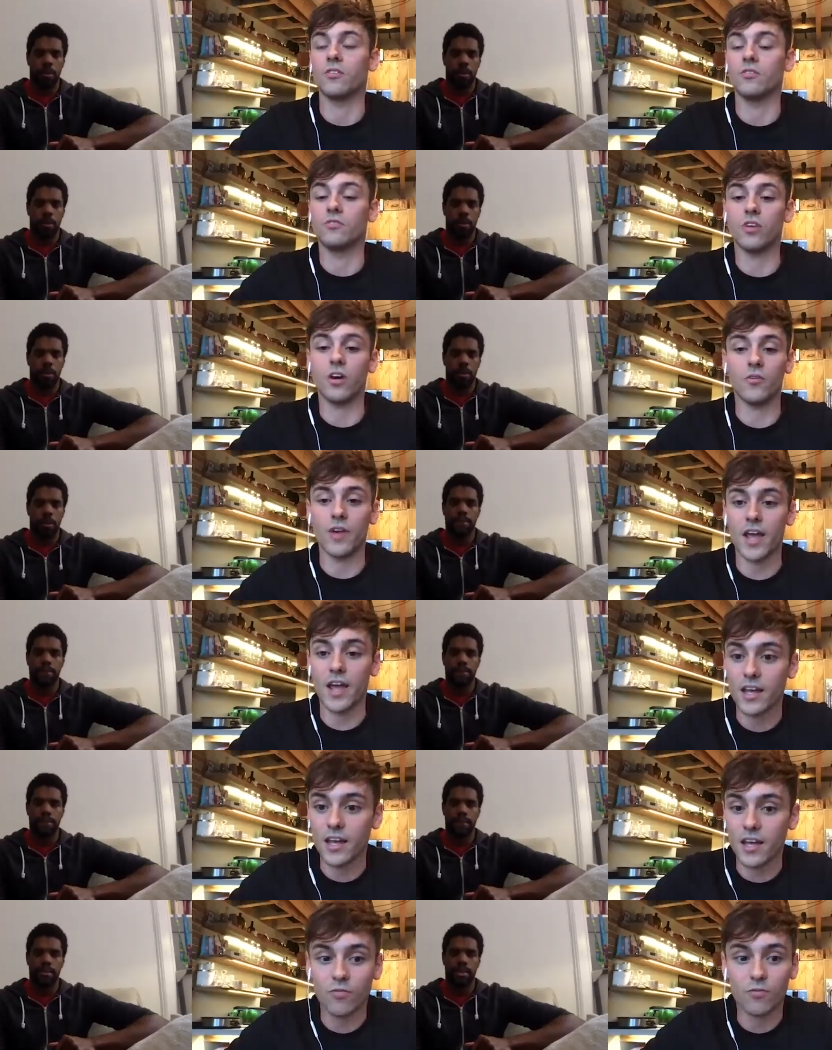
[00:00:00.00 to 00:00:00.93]

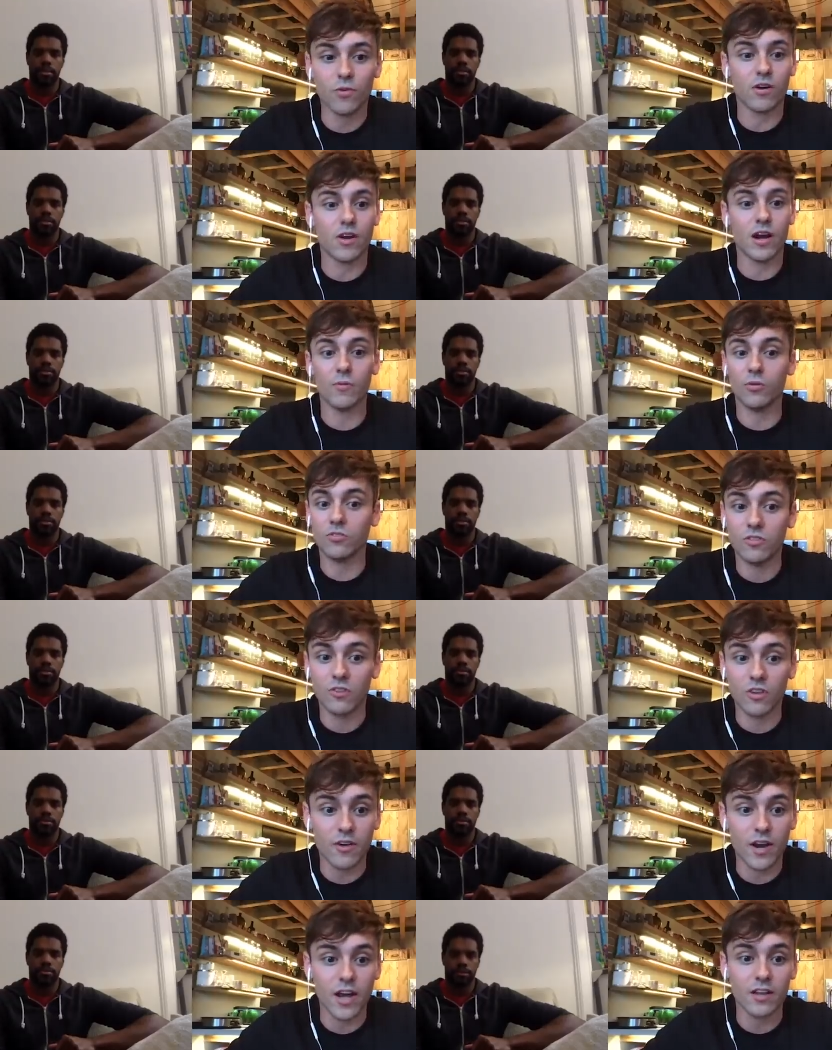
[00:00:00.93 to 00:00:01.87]
Speaker 1: donate if we're able to
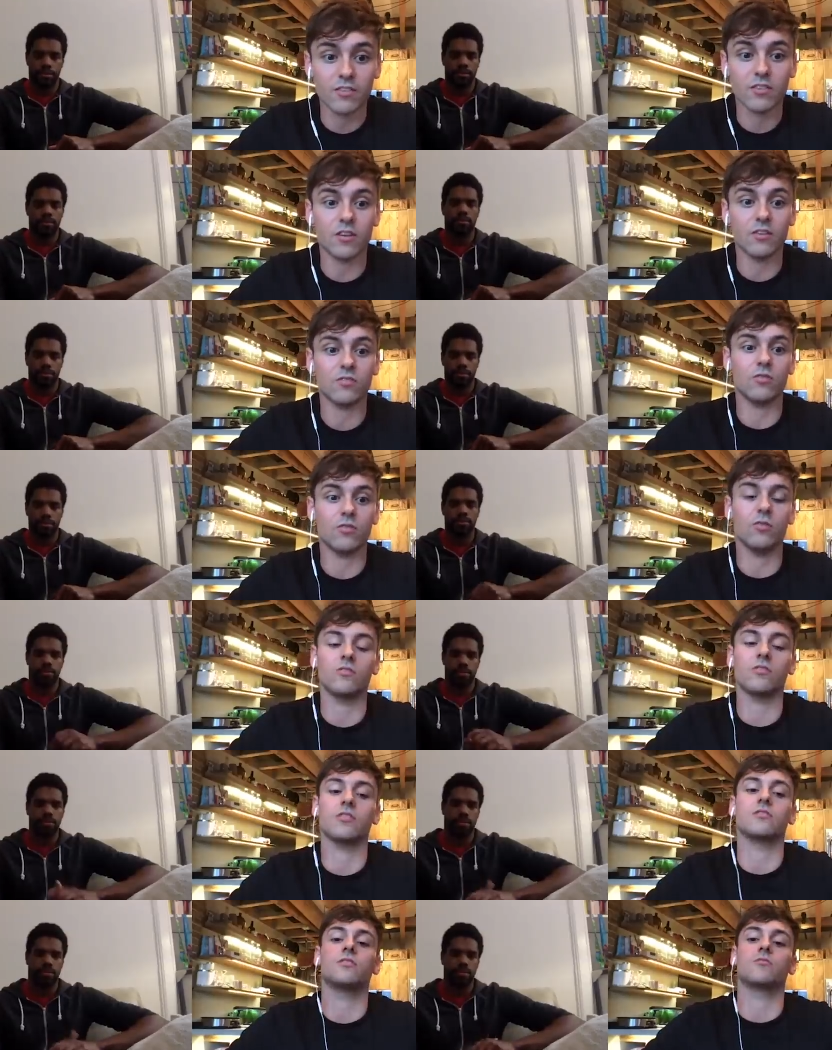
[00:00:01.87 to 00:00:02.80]
donate to those
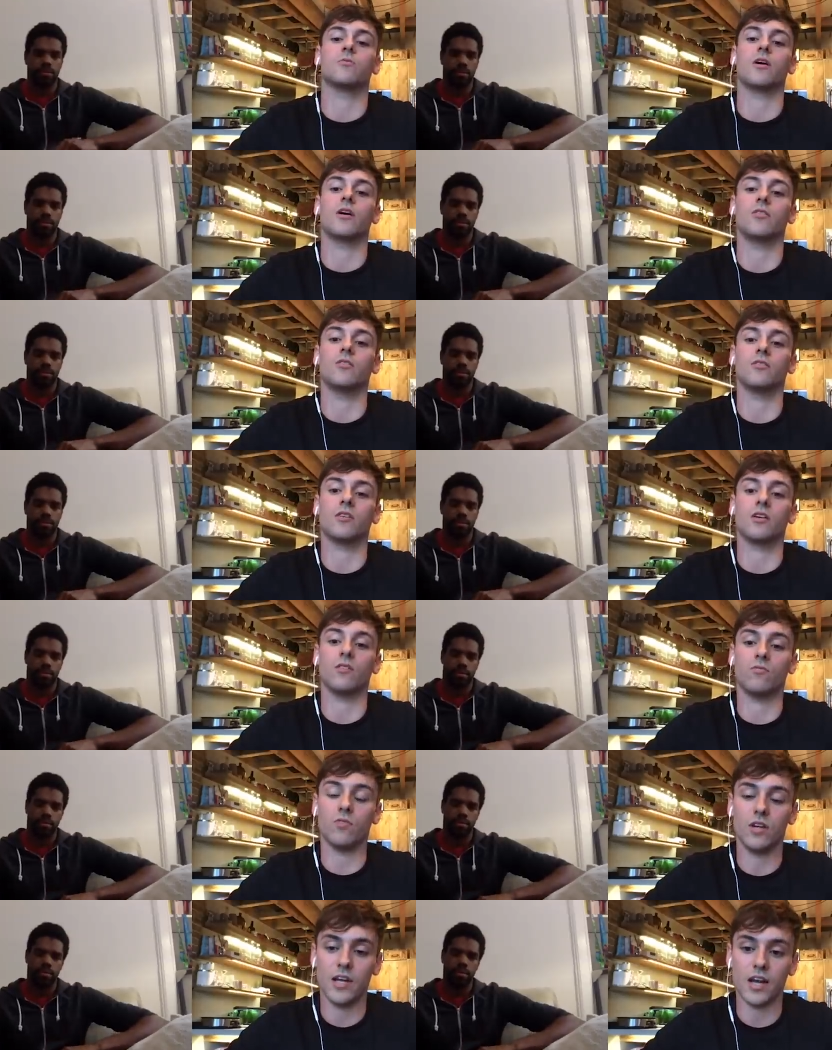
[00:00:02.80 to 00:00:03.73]
causes as well, can
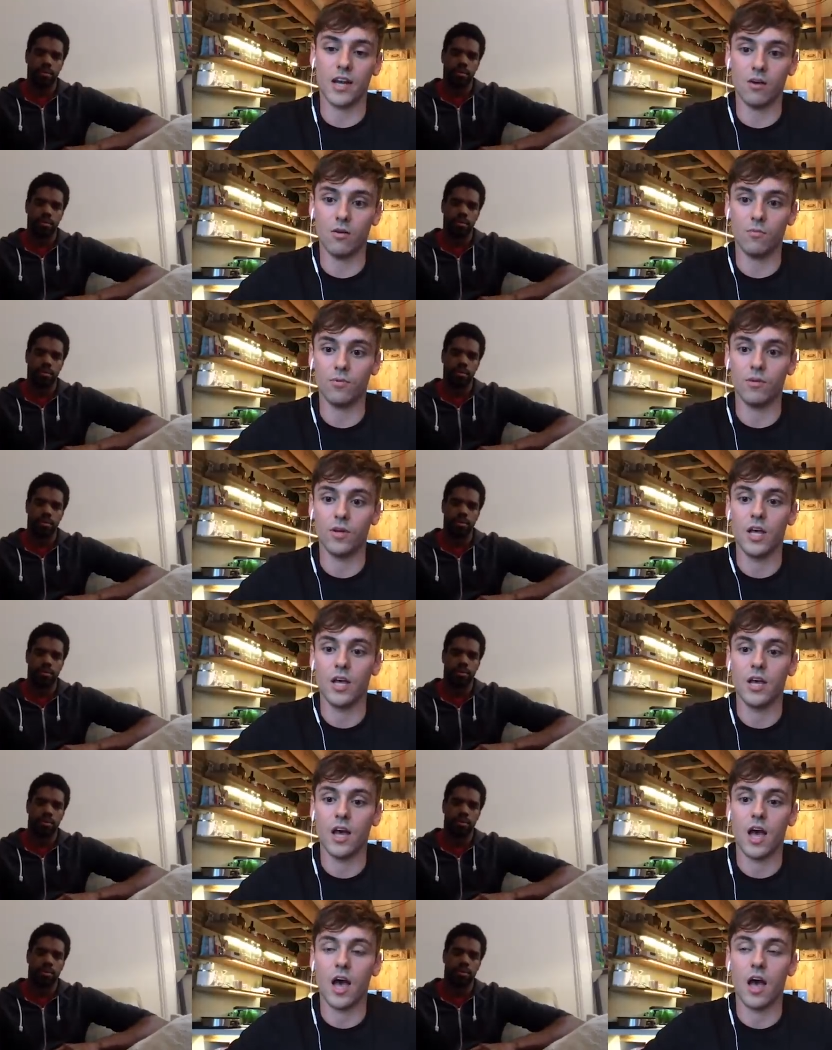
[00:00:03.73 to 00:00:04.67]
really help
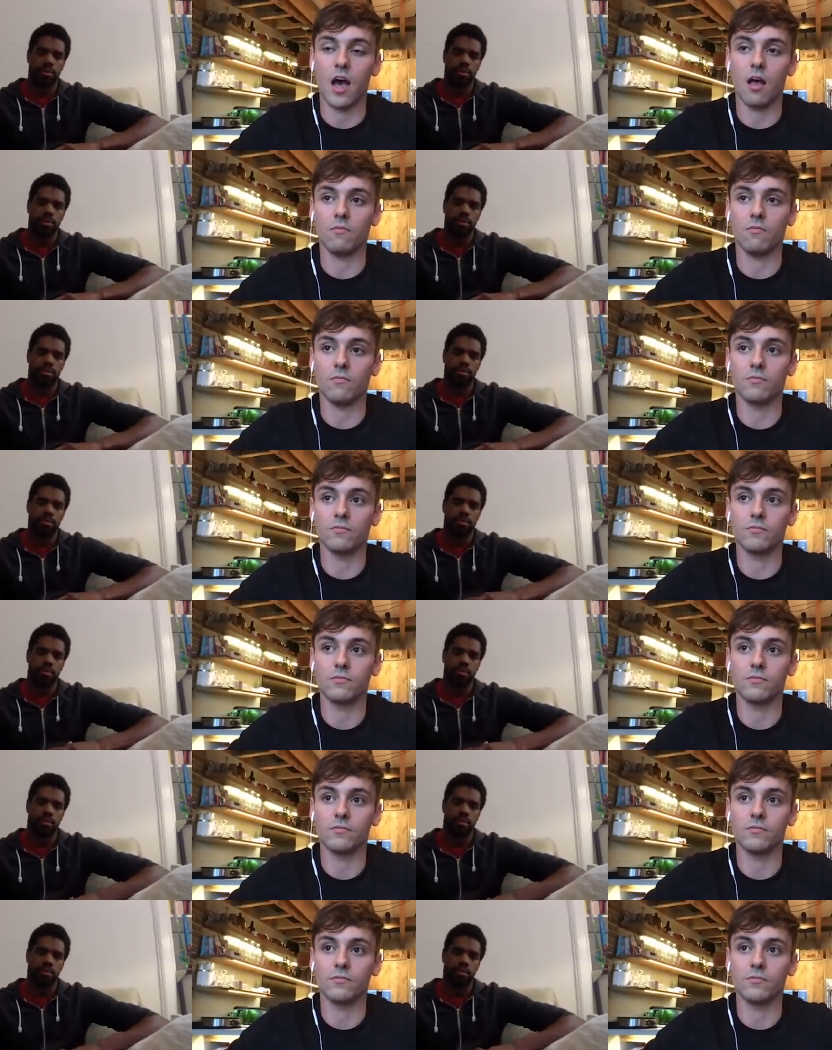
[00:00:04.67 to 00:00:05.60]
um,
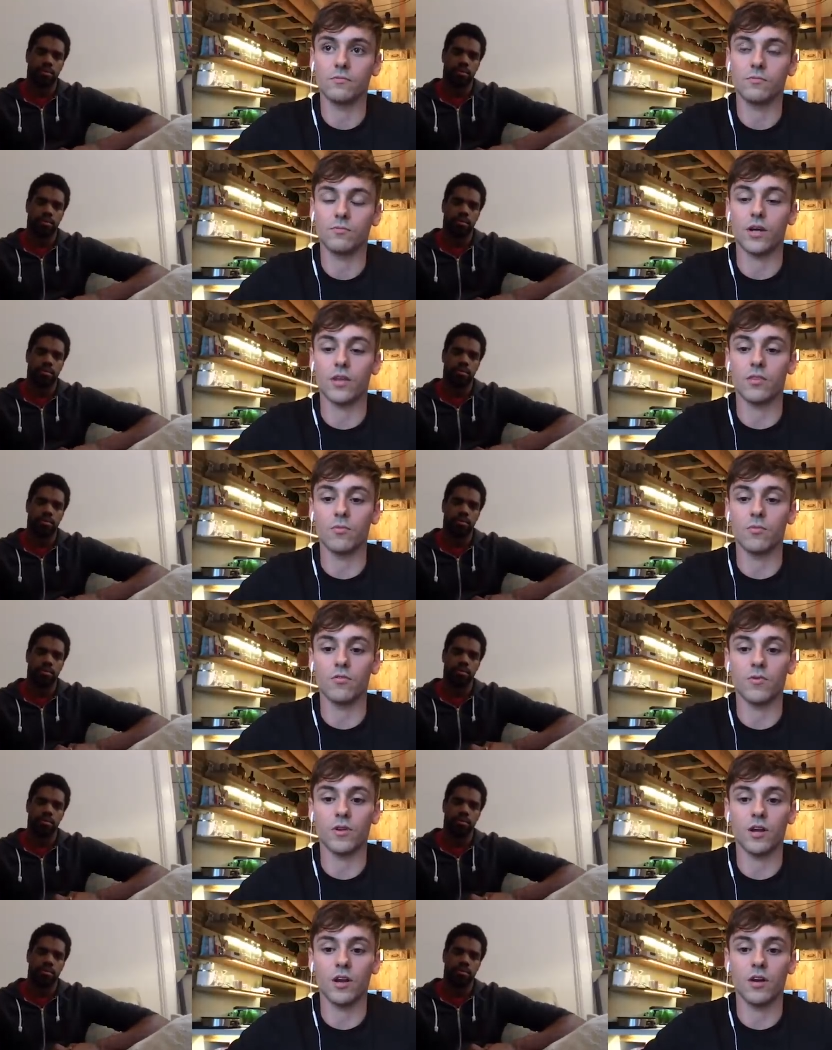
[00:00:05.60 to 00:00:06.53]
bring the
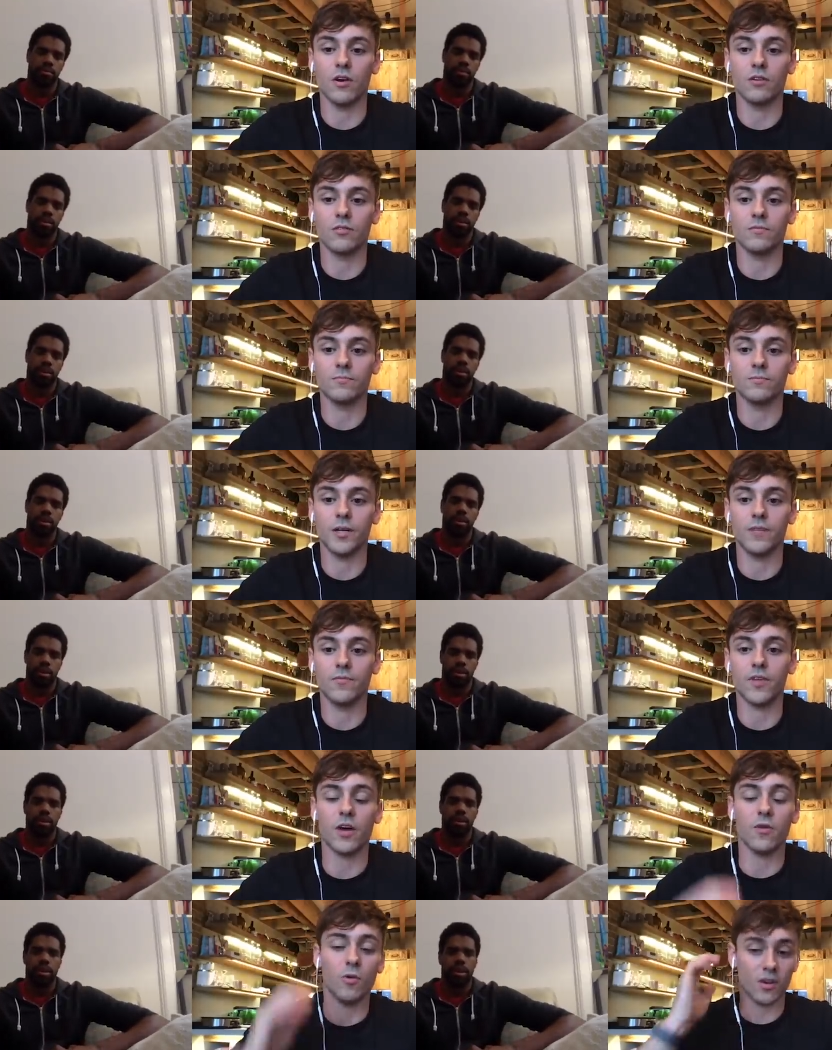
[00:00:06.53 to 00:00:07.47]
movement along. But
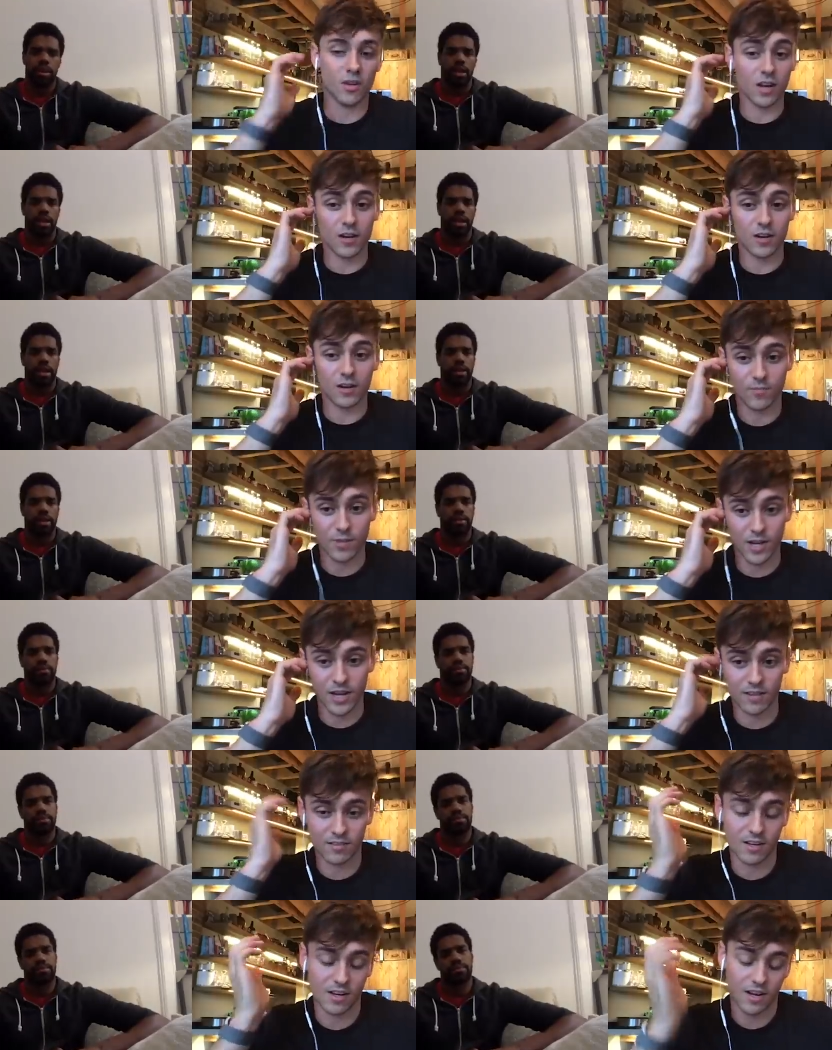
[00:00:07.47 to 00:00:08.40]
I yeah. like, but
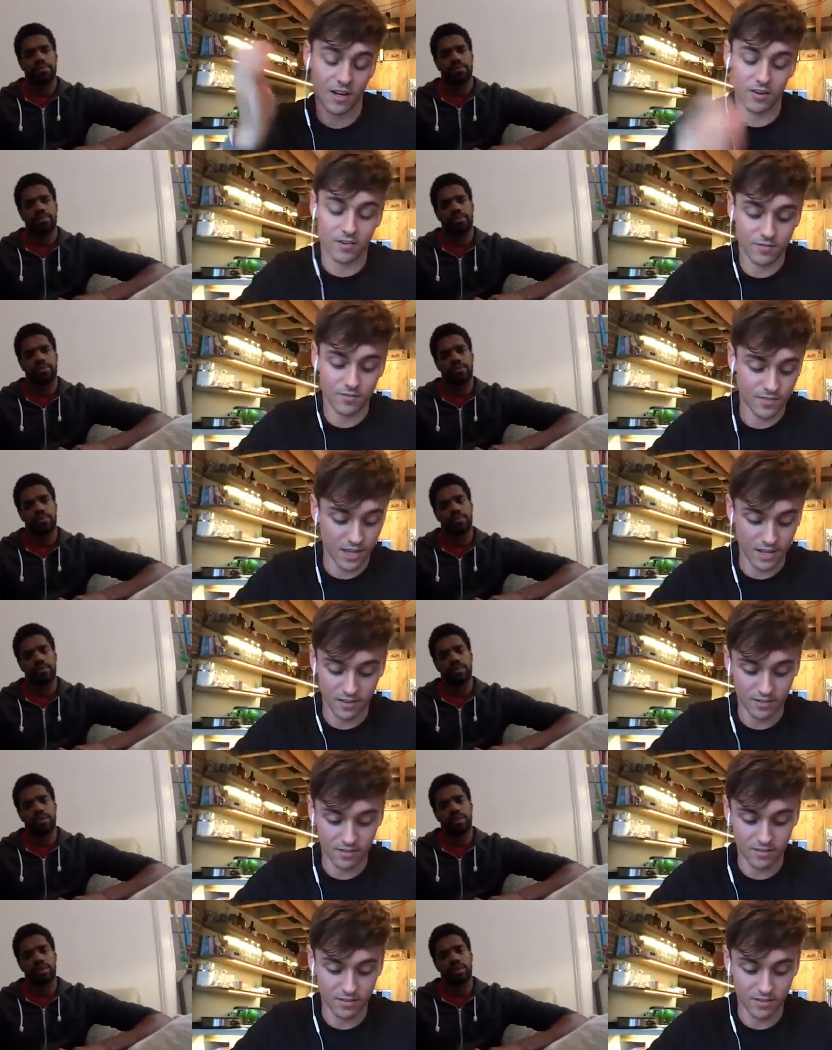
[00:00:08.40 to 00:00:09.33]
it's you know,
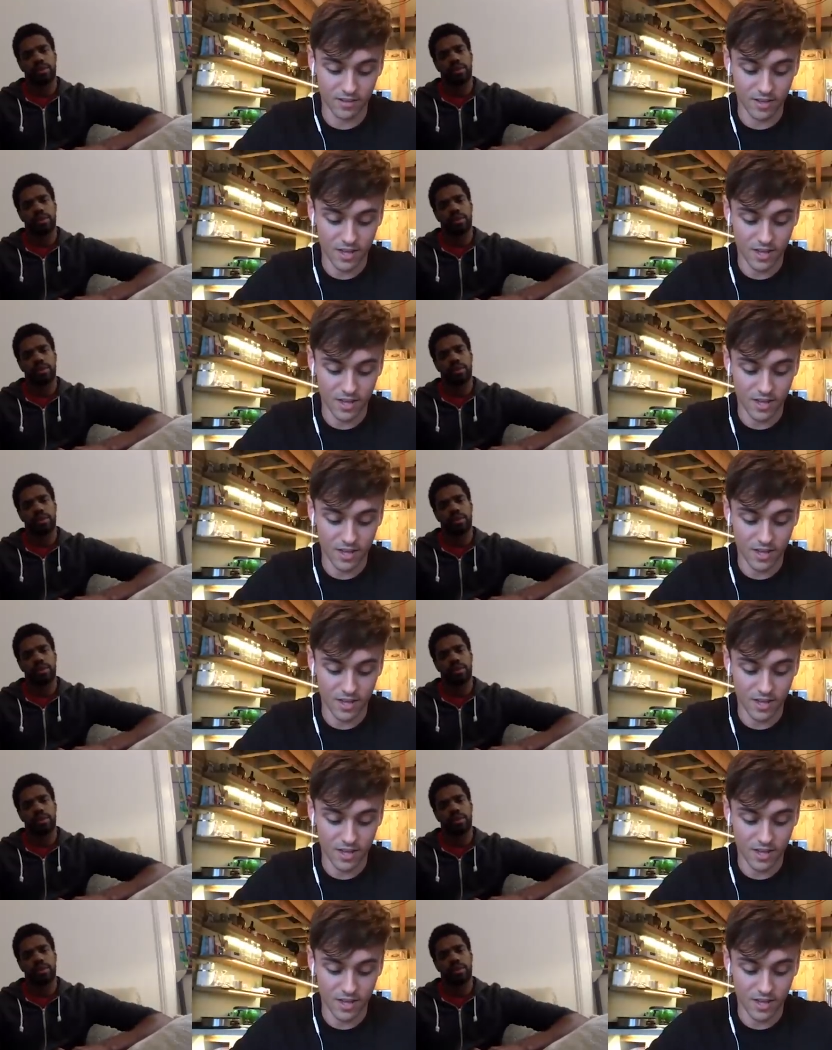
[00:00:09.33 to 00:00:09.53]
it's